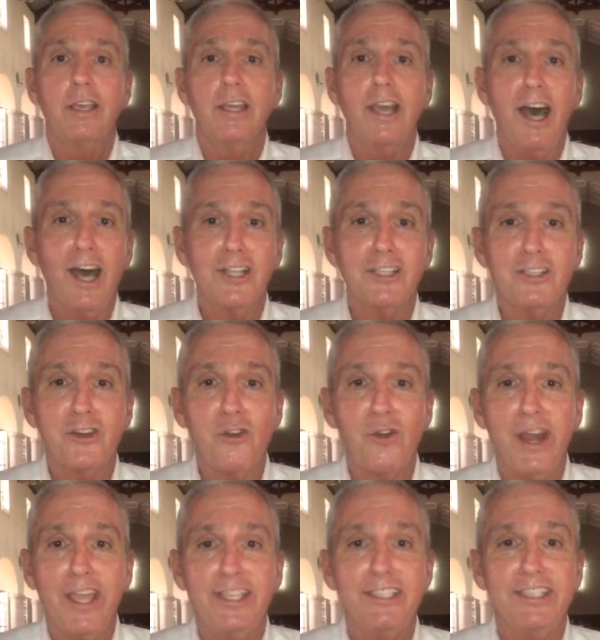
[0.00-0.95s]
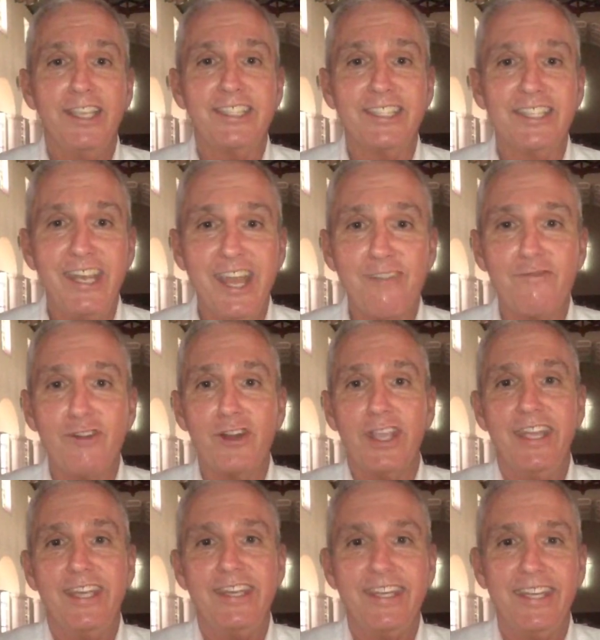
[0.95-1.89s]
God's grace is never
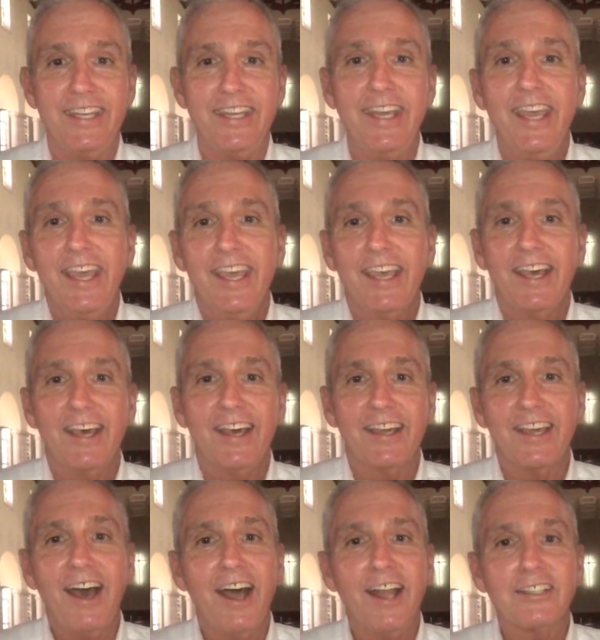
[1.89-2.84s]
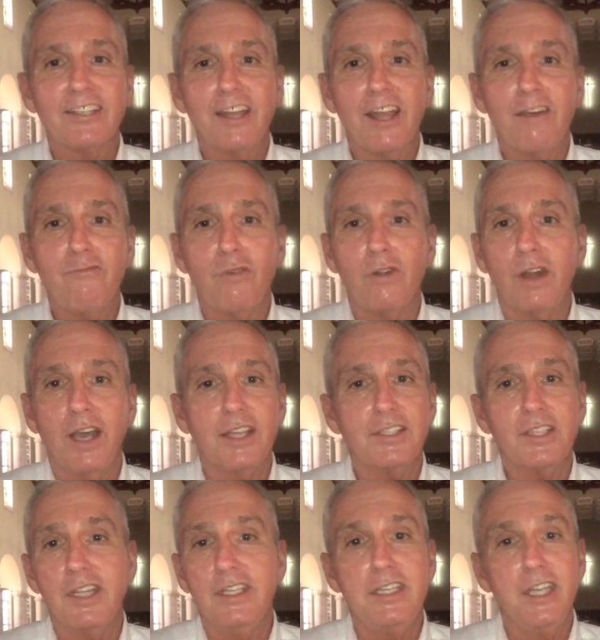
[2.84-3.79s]
ending. God's love for
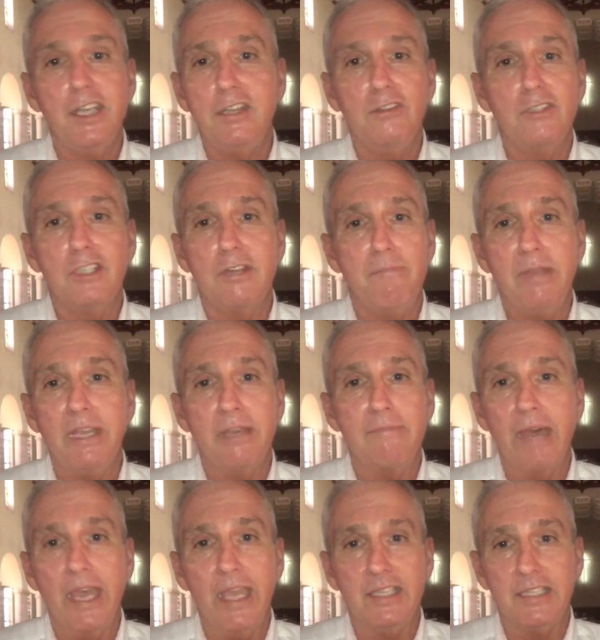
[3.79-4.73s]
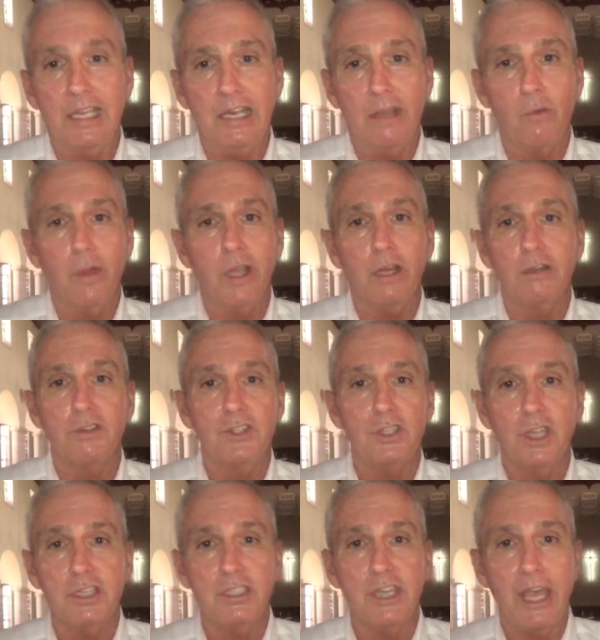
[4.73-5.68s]
us continues to be amazing, and we are
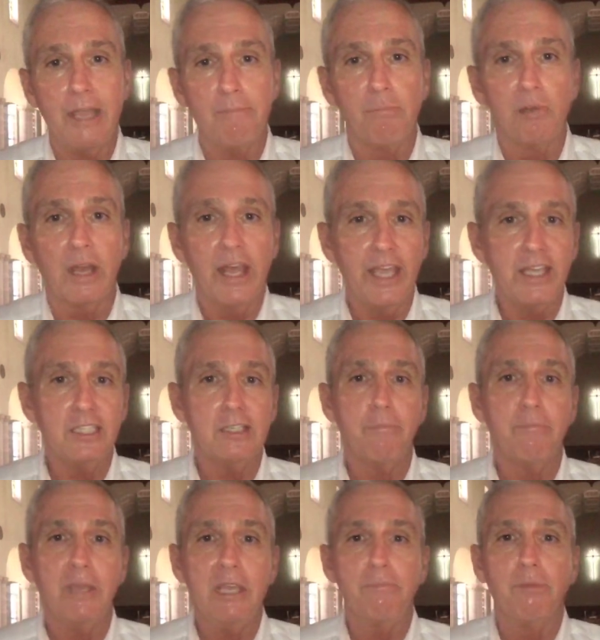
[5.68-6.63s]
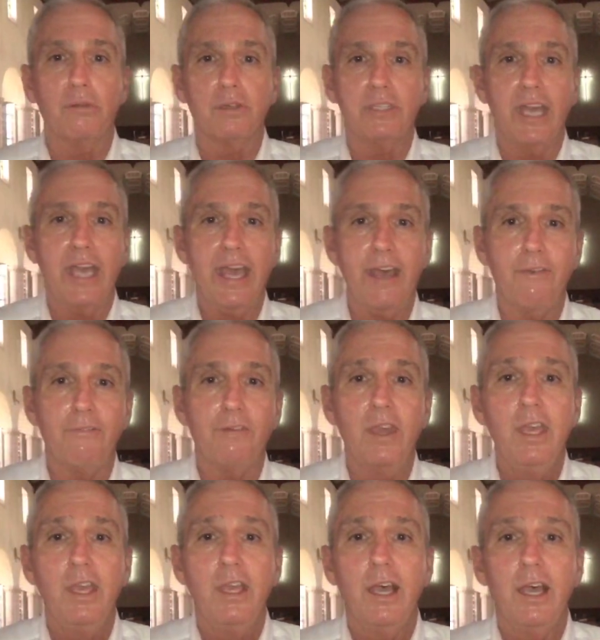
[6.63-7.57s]
just a blessed people to
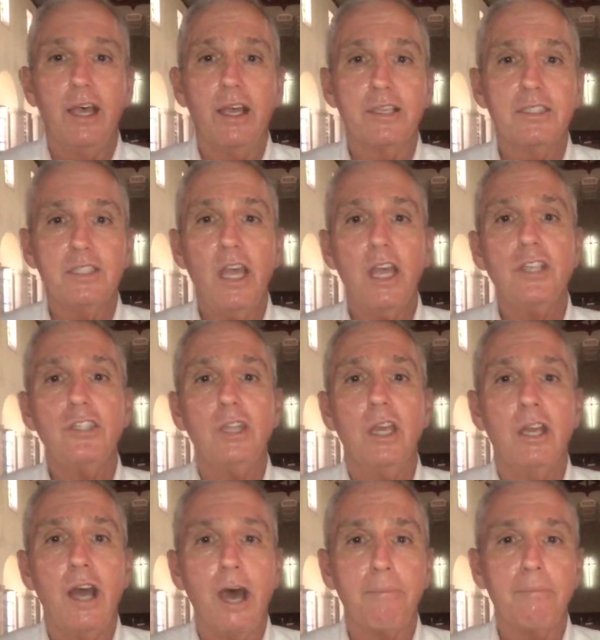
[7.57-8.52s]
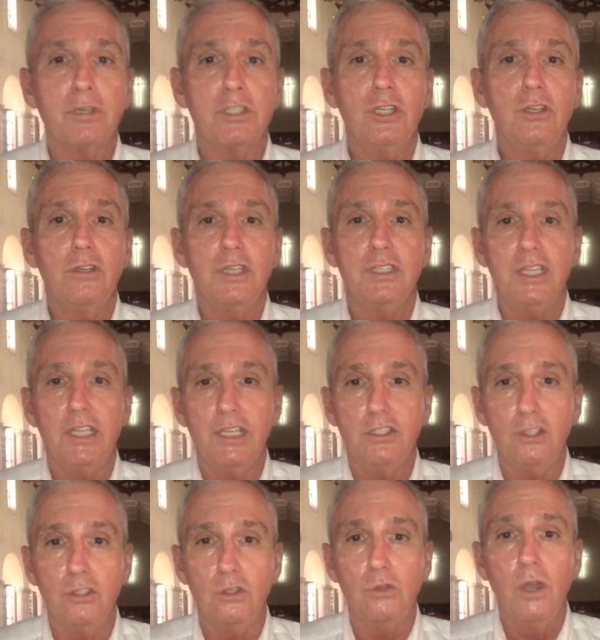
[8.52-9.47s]
have such an opportunity
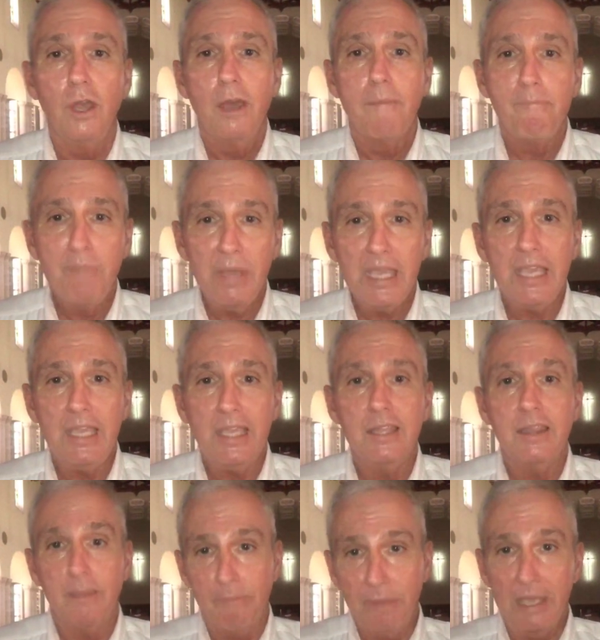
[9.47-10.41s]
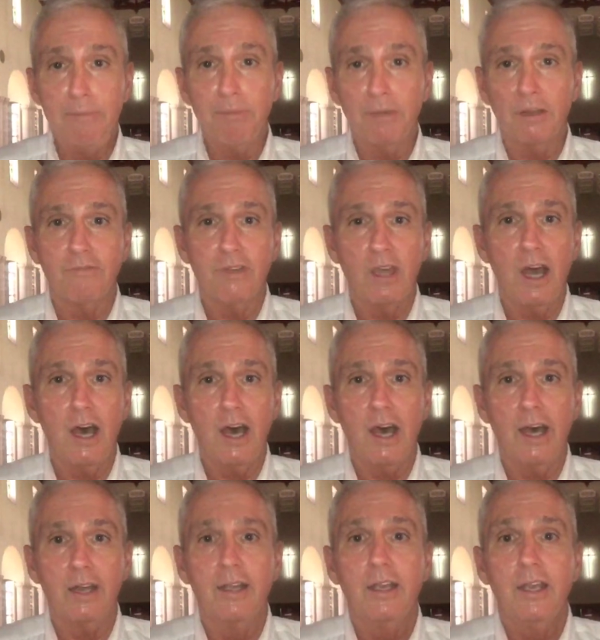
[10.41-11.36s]
to be the people of
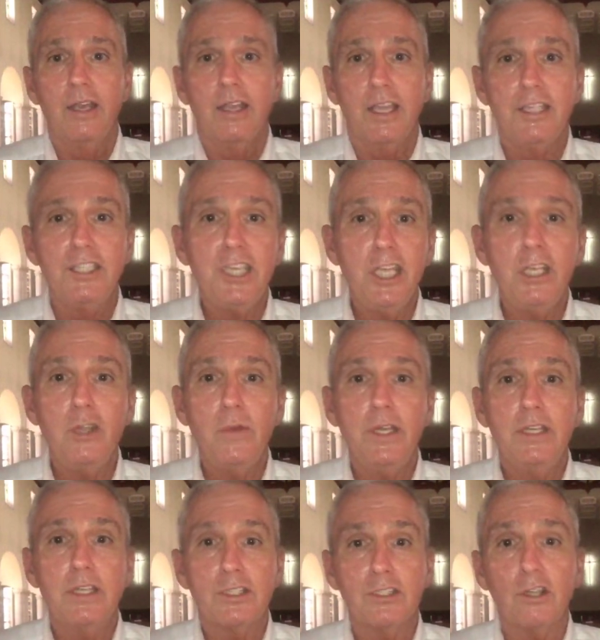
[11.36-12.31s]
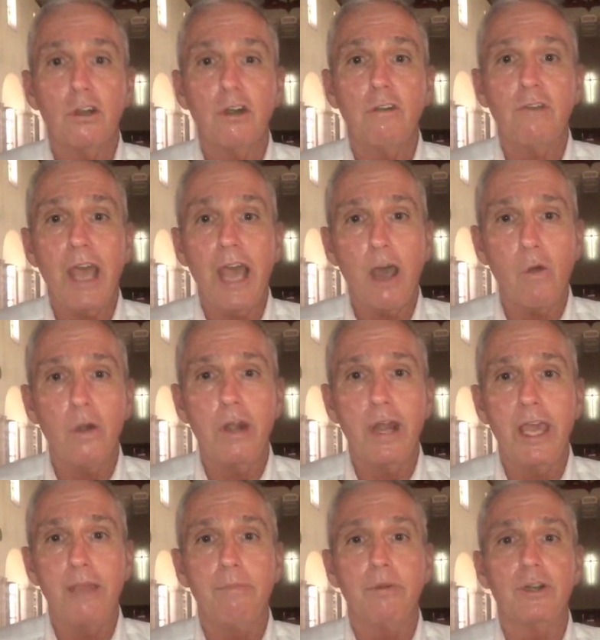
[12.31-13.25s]
God, continuing to serve our
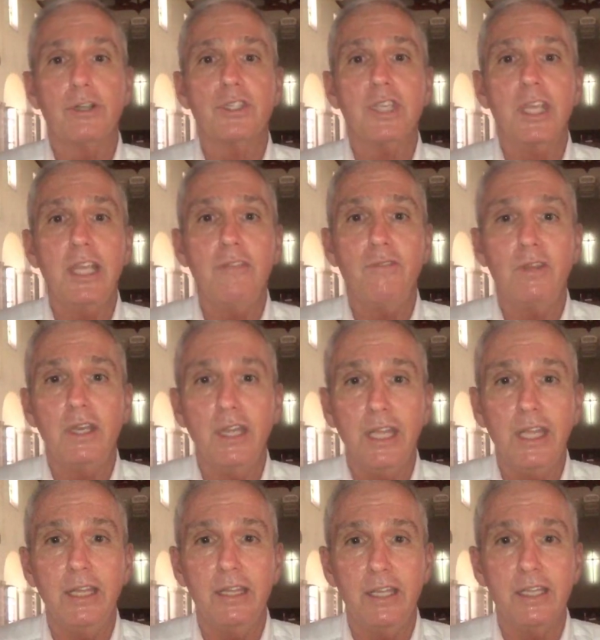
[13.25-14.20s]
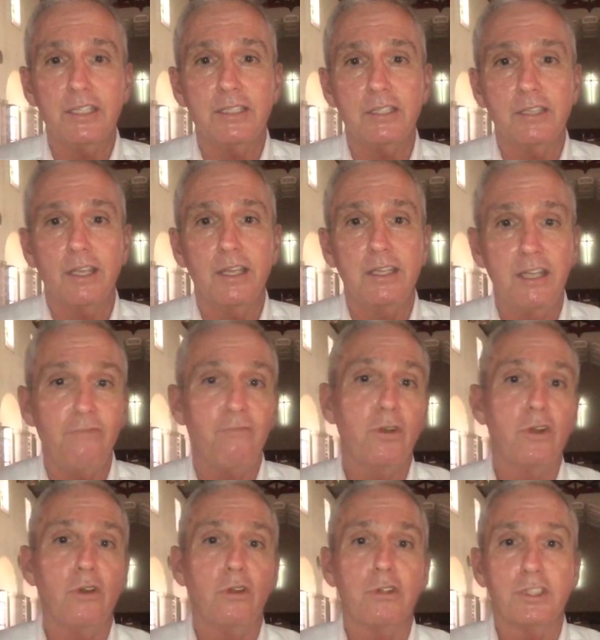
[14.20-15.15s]
neighbors even in this
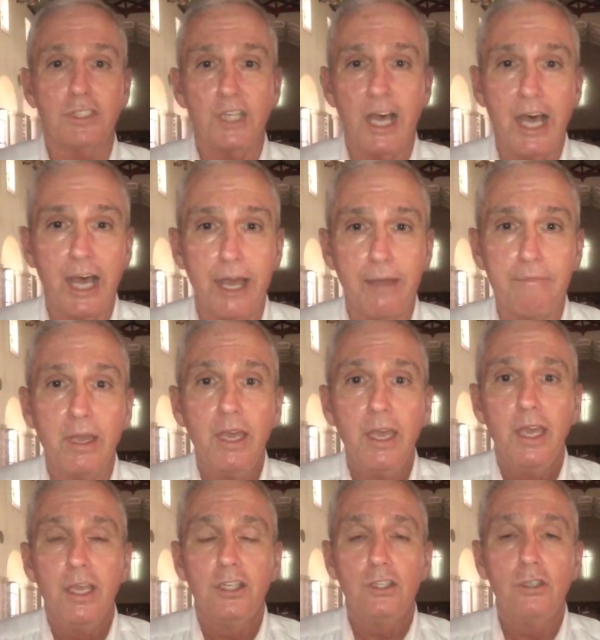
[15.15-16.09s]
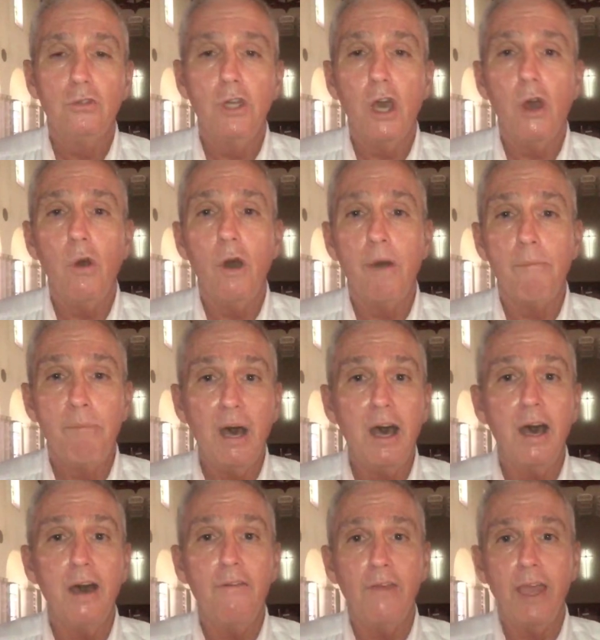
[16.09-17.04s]
difficult time, to go
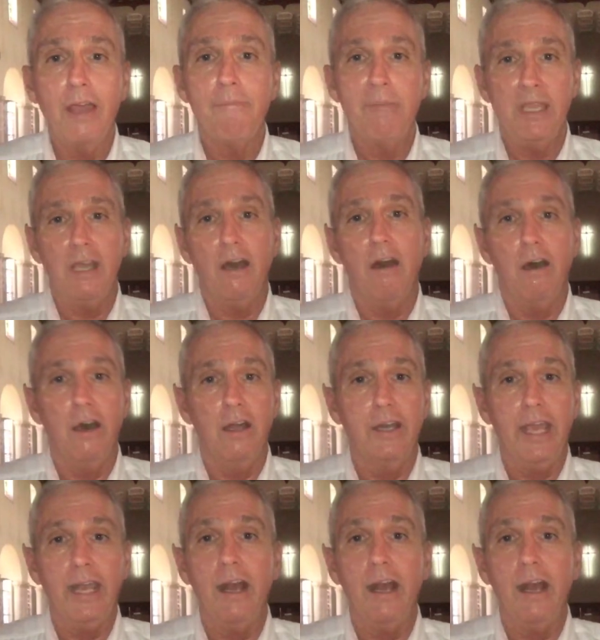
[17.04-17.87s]
above and beyond.